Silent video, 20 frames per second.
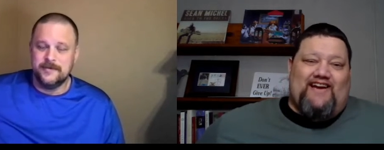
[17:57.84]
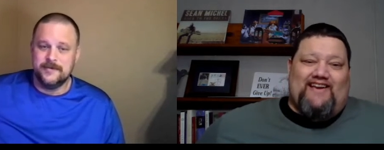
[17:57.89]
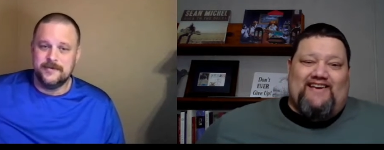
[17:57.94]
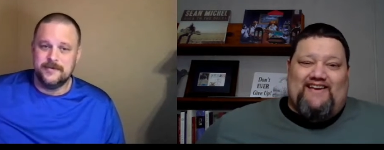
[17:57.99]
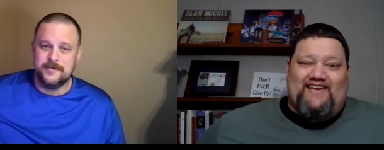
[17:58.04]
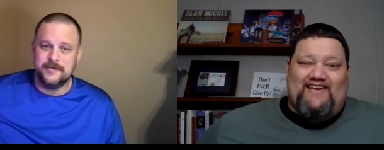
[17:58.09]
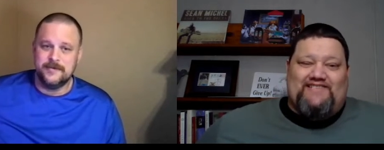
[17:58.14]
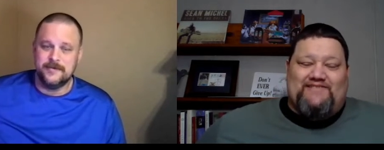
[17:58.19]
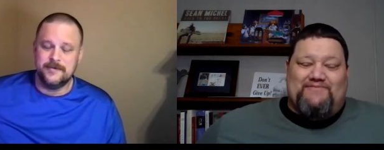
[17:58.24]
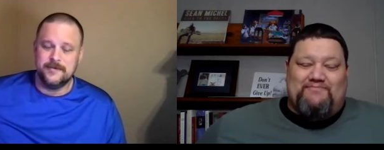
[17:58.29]
Speaker 1: still
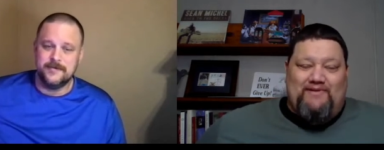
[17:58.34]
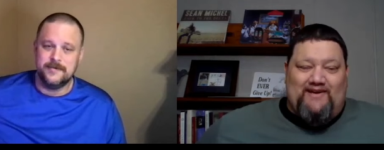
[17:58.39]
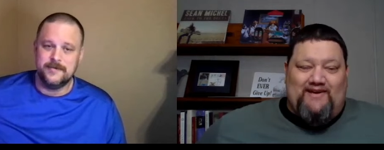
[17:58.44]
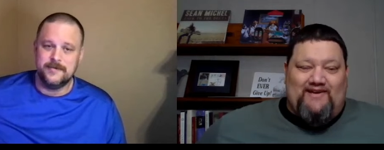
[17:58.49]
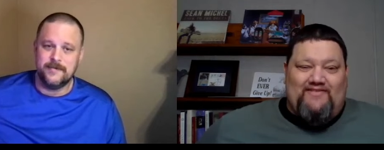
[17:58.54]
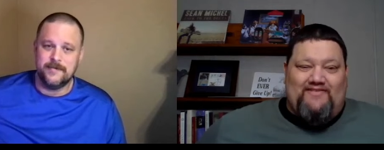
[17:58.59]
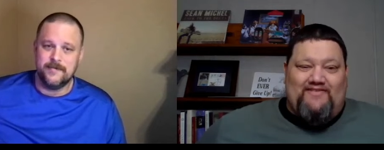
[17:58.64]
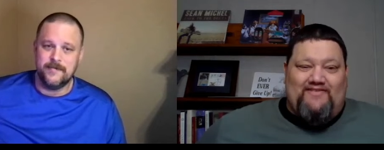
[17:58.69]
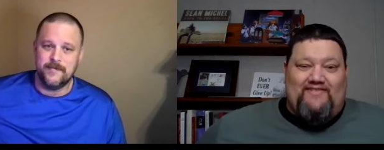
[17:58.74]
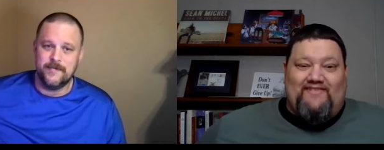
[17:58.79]
got Nick
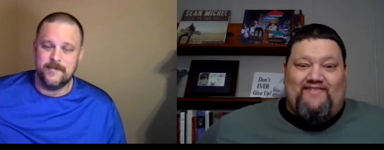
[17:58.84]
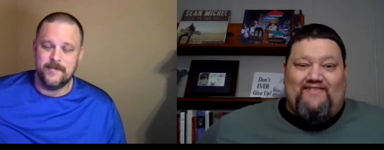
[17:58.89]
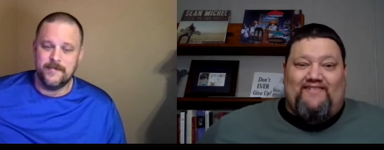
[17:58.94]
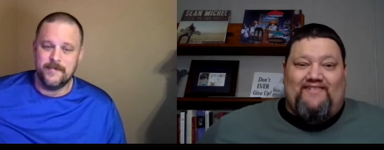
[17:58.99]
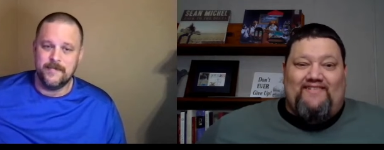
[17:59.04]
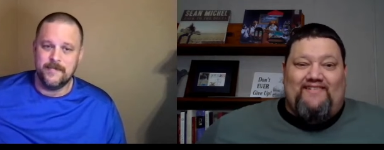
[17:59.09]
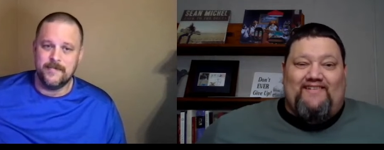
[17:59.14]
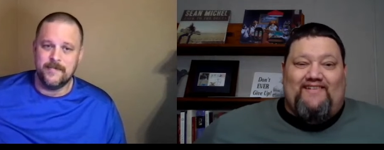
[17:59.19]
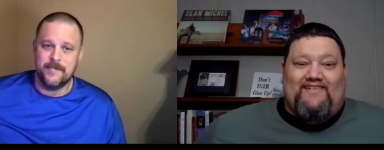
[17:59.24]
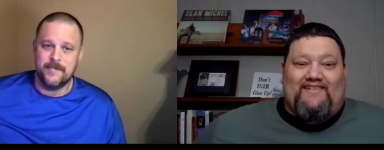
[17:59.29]
Smith.
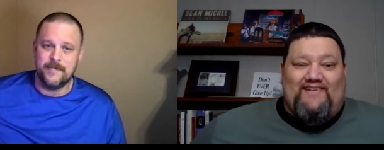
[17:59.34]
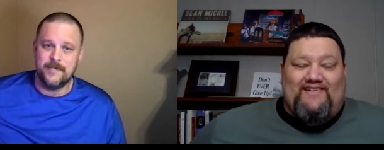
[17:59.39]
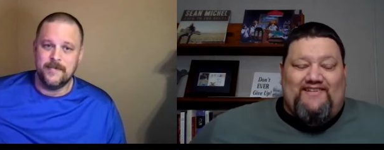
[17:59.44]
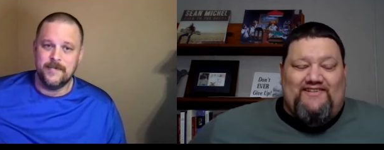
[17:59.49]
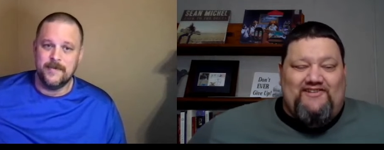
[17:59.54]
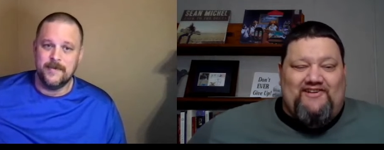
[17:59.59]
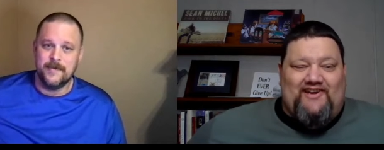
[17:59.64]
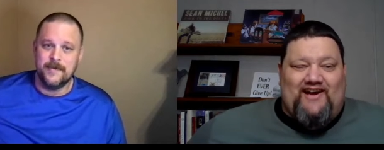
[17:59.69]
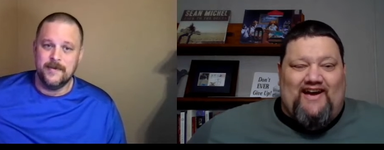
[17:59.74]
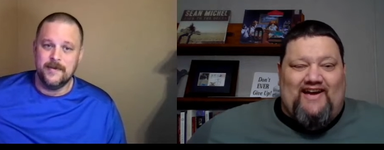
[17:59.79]

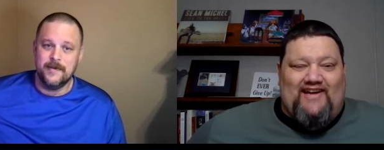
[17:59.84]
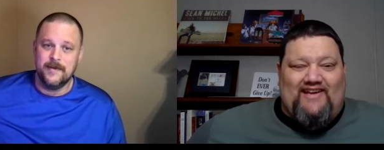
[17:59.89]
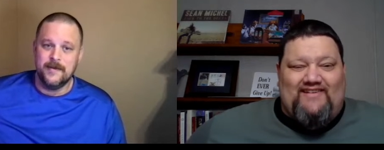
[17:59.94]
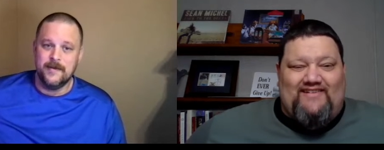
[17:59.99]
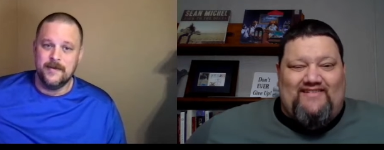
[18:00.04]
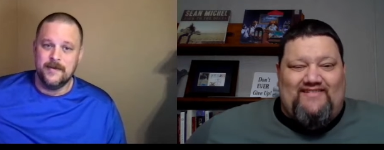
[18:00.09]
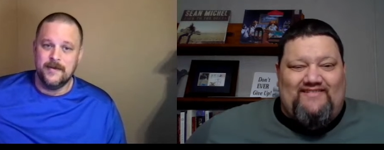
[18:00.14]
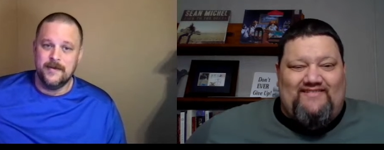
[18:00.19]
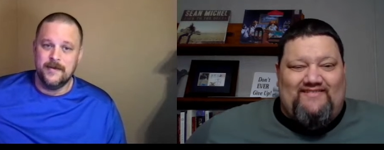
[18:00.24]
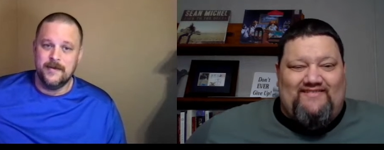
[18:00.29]
You
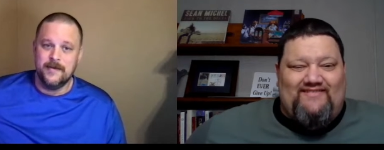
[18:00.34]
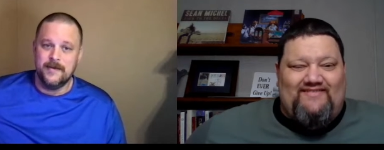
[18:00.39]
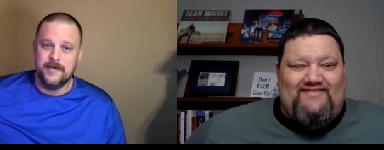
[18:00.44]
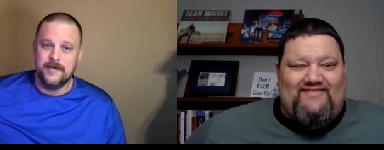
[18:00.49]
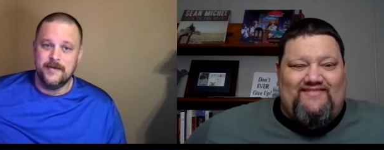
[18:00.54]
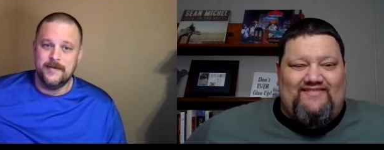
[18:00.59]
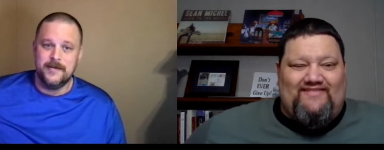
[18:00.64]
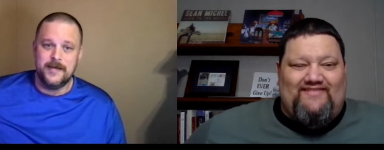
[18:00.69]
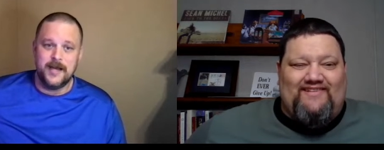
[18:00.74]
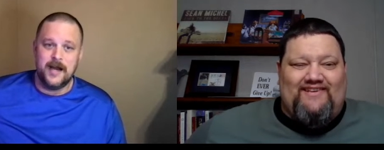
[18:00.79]
got
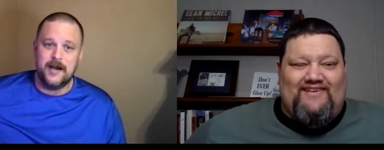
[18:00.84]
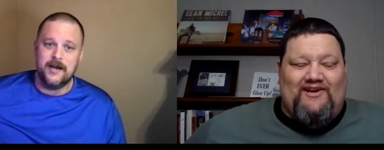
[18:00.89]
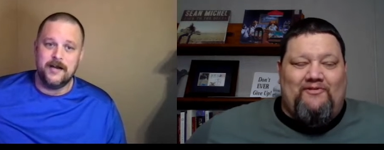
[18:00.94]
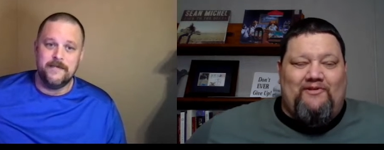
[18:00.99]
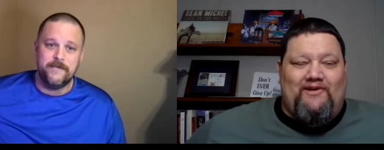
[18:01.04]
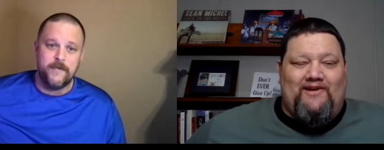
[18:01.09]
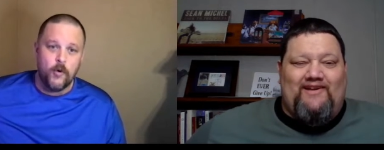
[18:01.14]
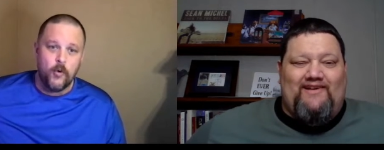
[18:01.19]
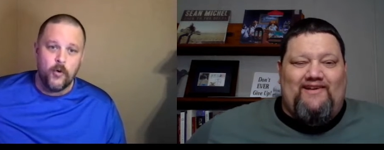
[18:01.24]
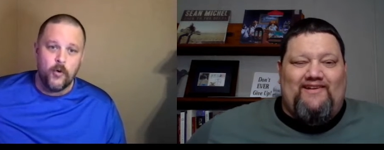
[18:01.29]

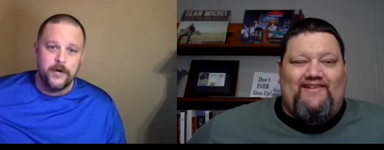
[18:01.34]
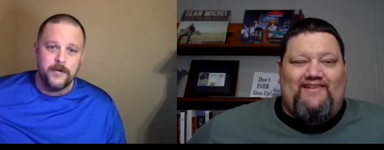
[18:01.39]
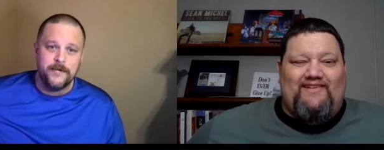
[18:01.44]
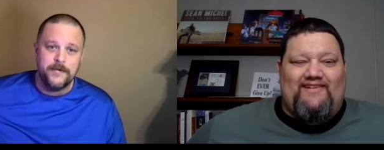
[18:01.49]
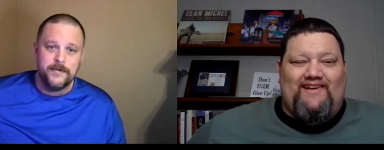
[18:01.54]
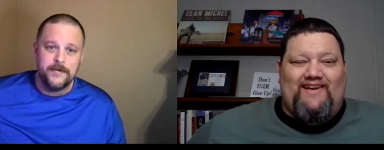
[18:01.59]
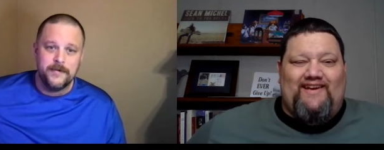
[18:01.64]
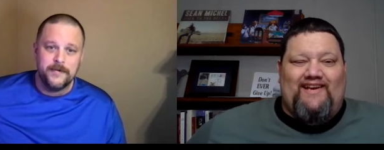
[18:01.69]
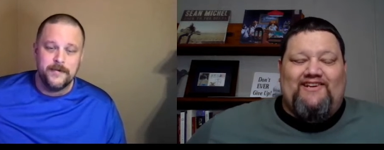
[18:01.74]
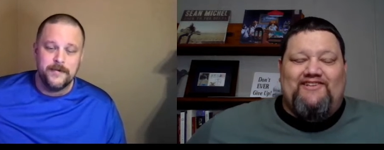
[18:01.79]
Derrian Ford.
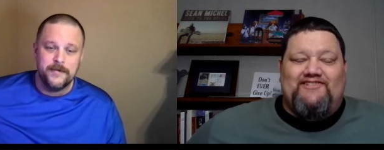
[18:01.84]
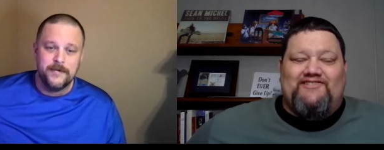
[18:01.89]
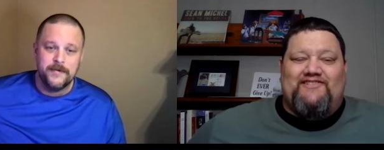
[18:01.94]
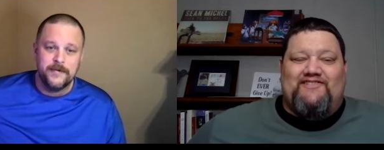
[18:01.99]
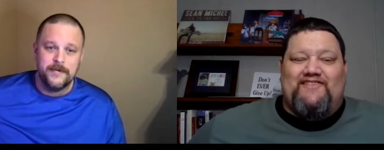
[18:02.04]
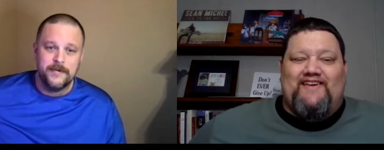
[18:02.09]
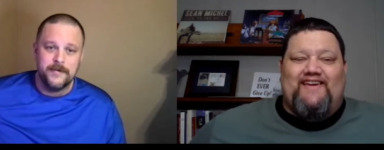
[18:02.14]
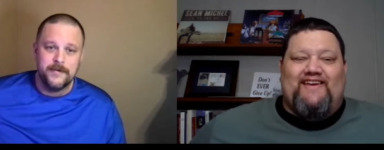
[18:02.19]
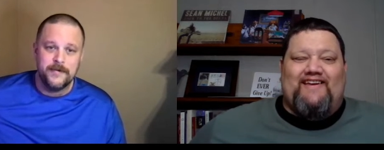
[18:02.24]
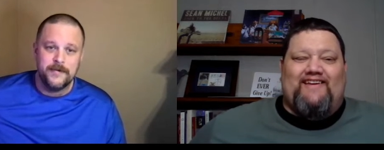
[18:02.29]
And
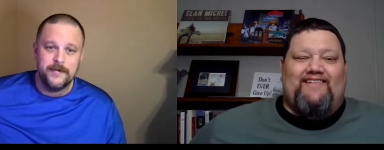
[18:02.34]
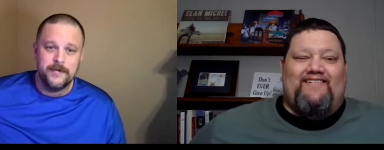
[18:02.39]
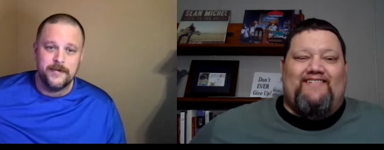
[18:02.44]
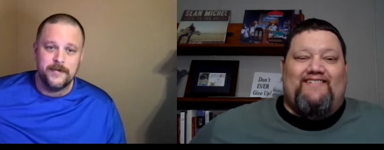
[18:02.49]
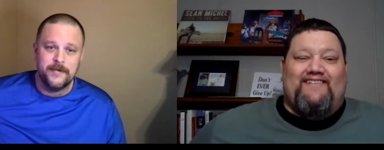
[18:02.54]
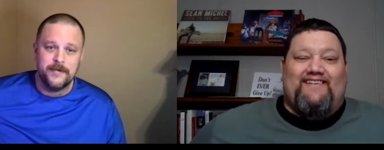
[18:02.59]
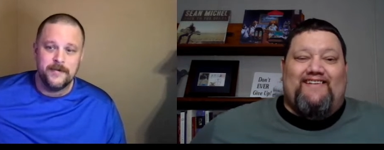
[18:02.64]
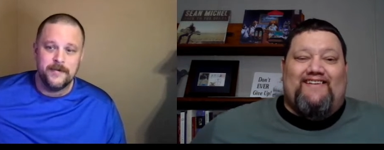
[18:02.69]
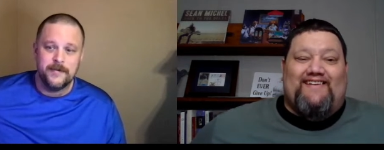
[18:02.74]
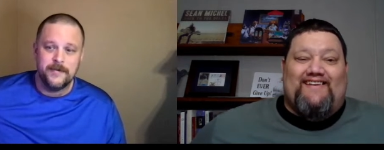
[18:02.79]
here's the
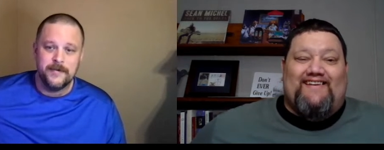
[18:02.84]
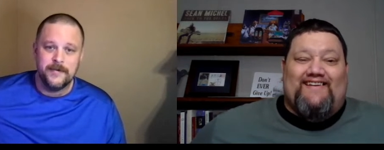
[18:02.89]
thing: